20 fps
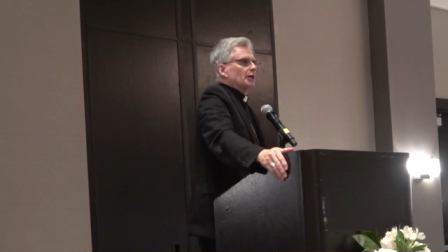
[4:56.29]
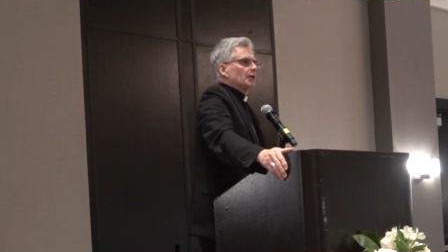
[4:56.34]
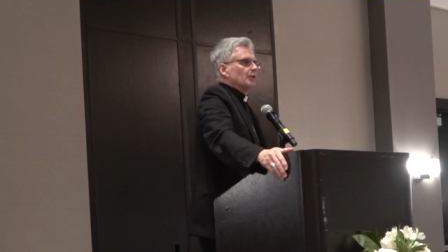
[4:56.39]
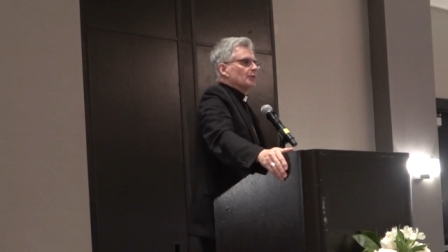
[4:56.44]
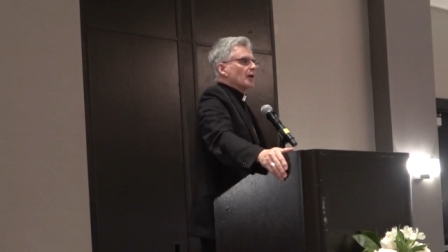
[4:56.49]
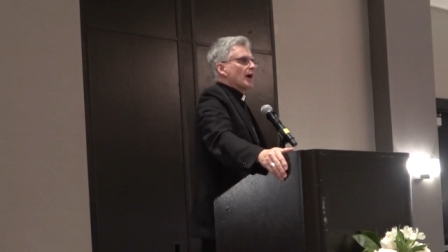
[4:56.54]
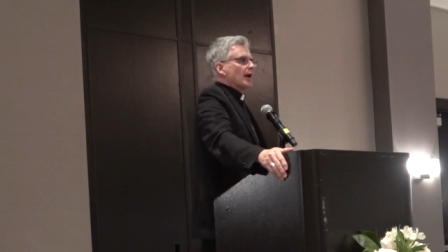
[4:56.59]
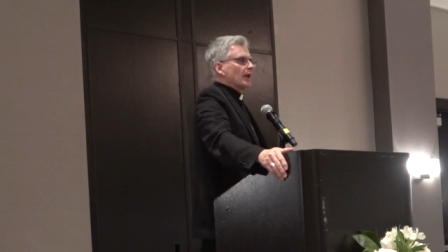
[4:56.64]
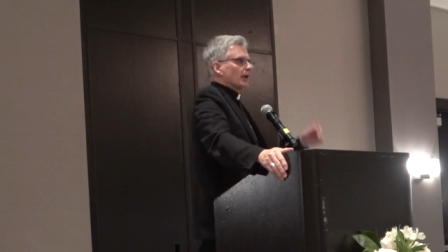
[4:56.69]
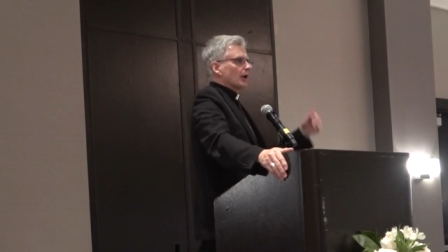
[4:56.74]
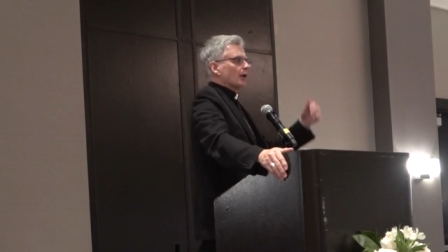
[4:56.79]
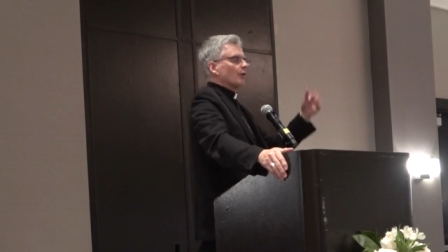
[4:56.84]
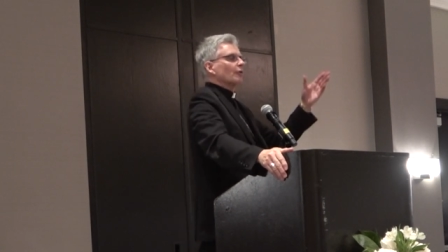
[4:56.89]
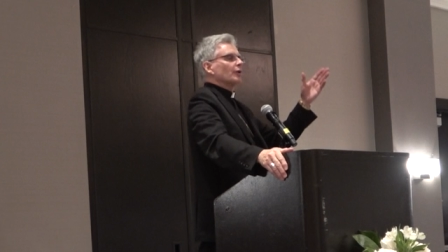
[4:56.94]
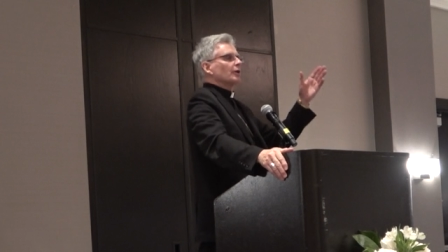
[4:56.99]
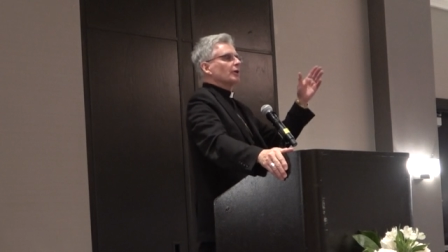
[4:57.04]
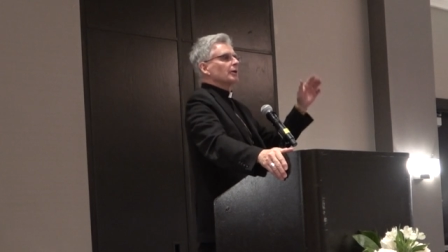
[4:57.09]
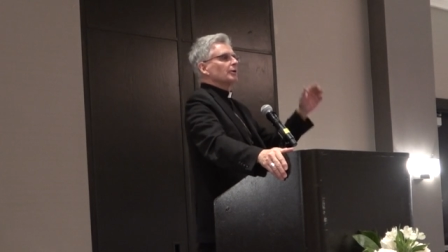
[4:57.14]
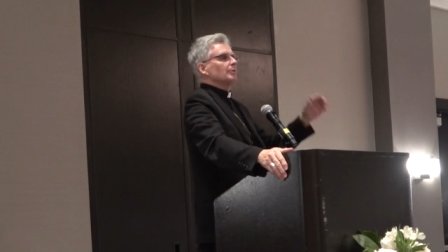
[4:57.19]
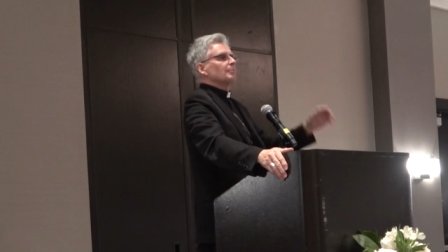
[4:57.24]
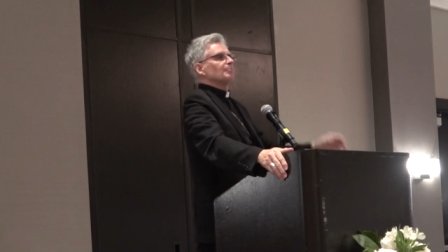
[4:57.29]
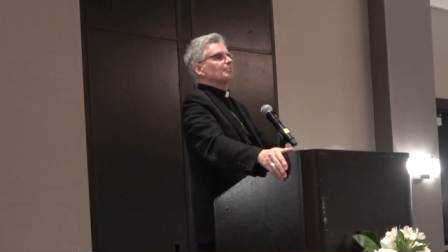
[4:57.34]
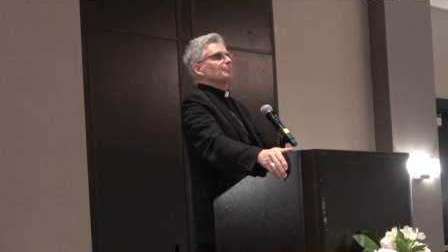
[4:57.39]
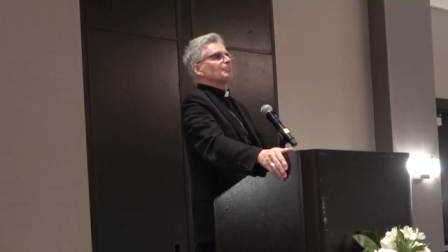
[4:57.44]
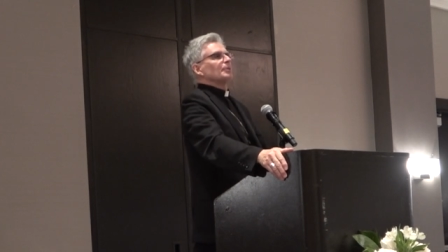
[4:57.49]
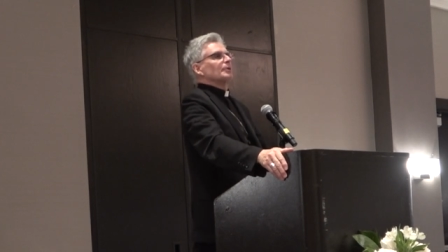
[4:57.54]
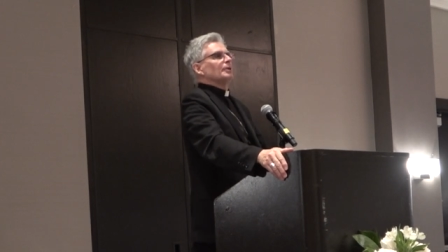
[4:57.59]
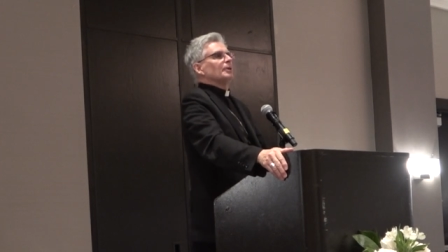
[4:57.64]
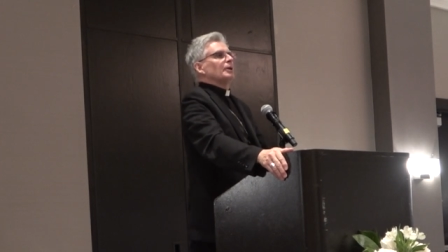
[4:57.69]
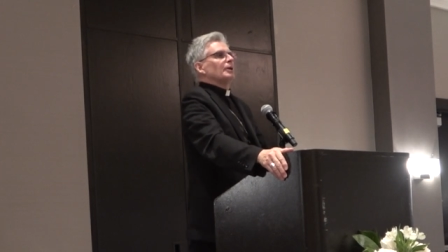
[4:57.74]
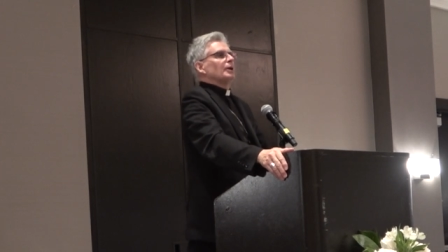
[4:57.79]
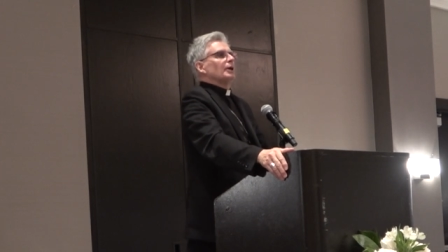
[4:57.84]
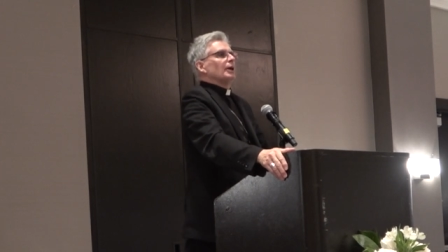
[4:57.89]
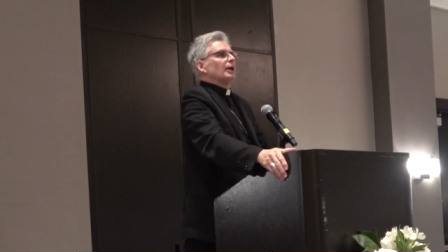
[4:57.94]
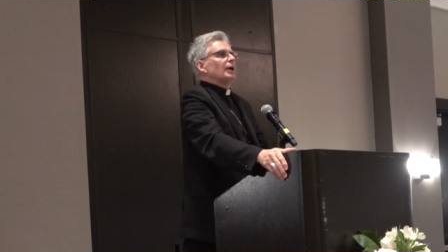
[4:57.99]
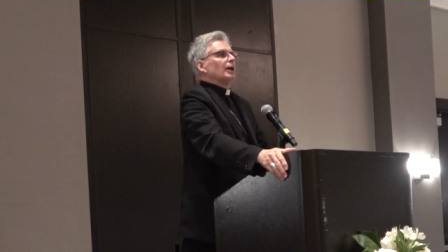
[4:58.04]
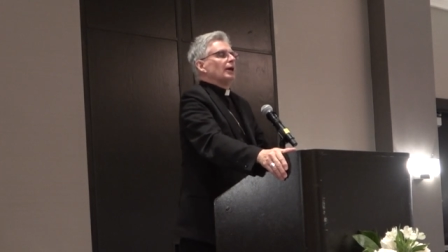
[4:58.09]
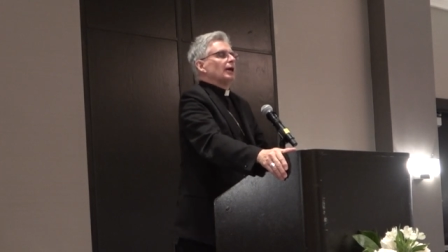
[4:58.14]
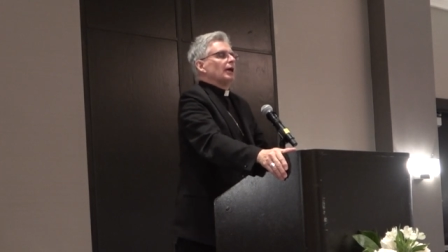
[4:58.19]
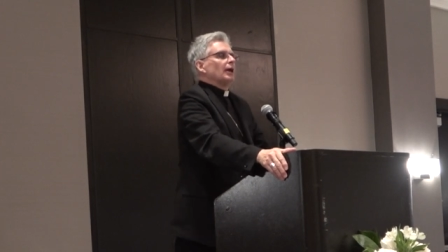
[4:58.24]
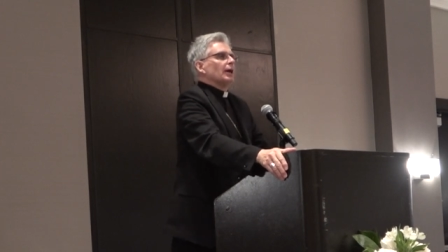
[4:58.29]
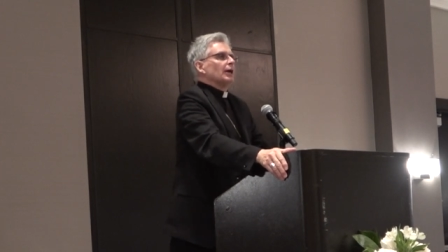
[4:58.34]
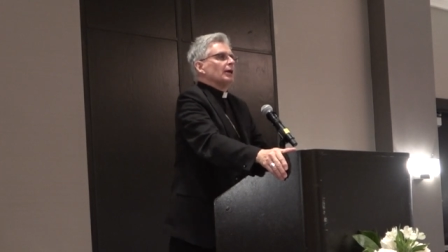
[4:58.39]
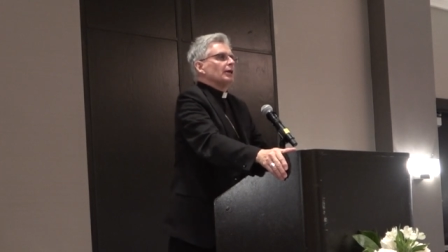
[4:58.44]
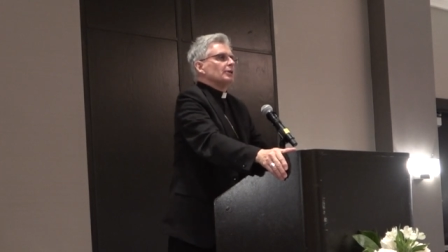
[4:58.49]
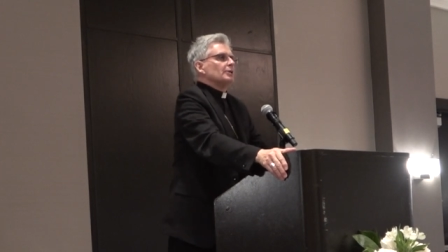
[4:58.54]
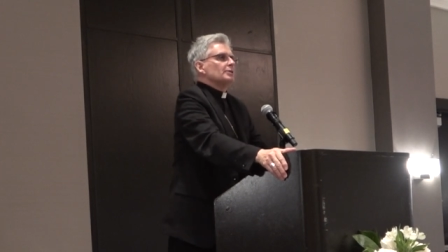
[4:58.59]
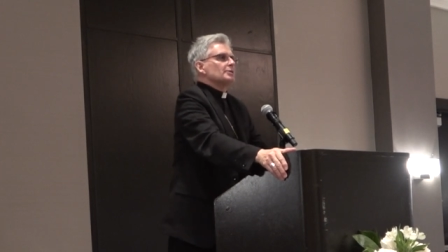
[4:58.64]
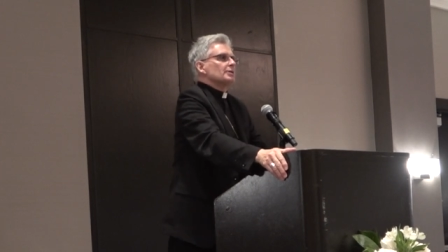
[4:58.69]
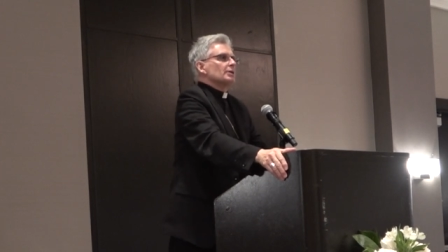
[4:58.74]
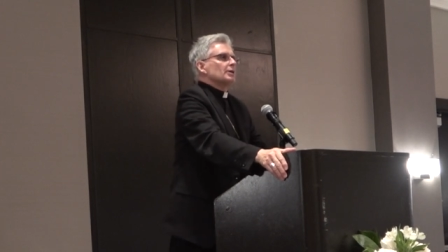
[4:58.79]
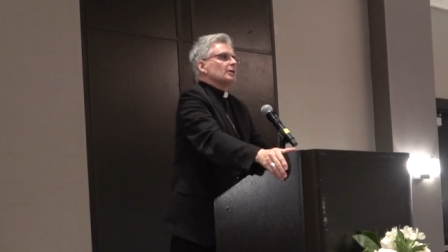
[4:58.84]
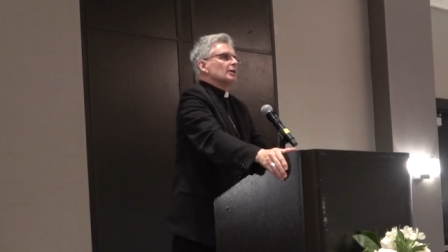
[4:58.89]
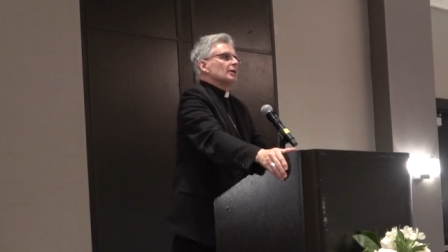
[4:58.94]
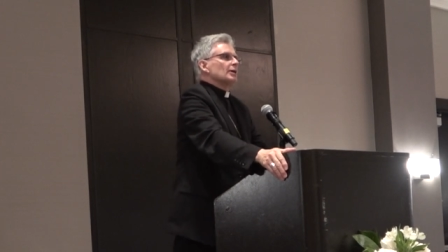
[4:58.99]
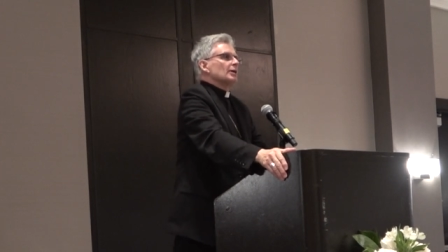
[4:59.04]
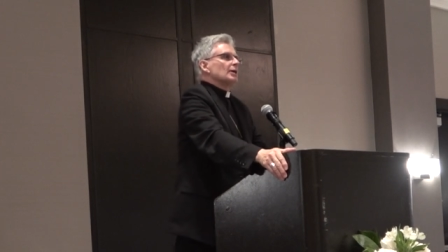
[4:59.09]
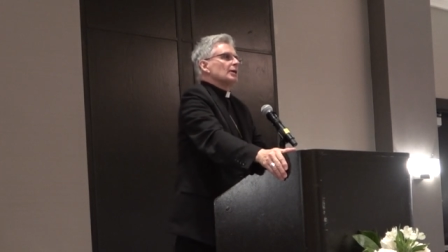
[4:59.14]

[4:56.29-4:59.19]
in that area. And